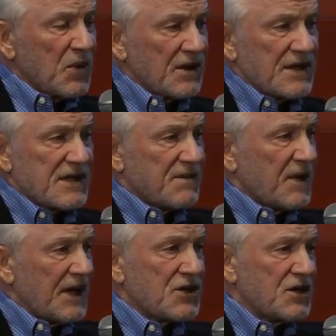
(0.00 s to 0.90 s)

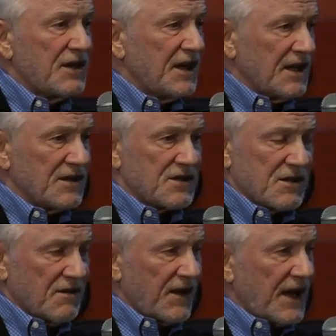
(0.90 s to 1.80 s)
Participation in
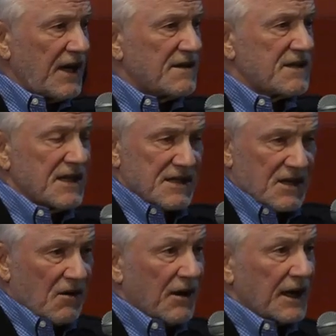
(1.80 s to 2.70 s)
surveys
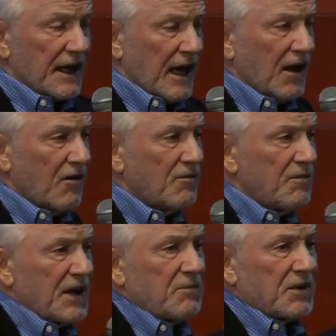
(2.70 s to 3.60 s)
is going
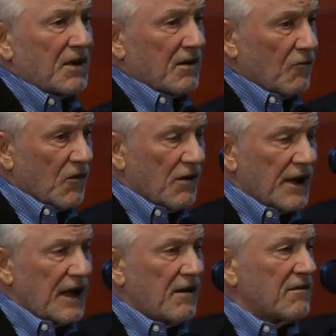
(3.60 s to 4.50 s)
down. People are
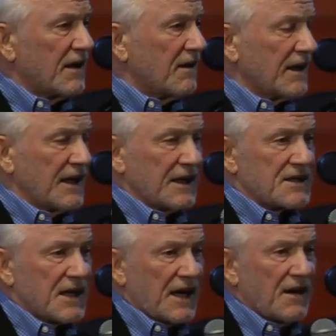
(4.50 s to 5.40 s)
worn out. They're getting
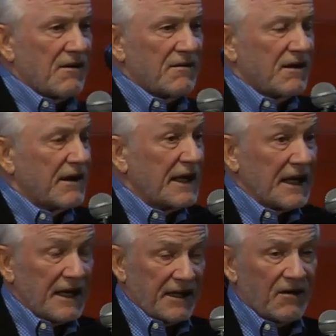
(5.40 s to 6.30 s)
tired. They're
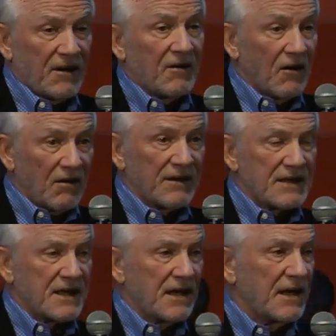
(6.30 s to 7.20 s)
getting hit on all the
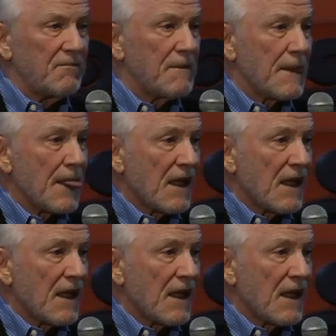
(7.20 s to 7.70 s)
time.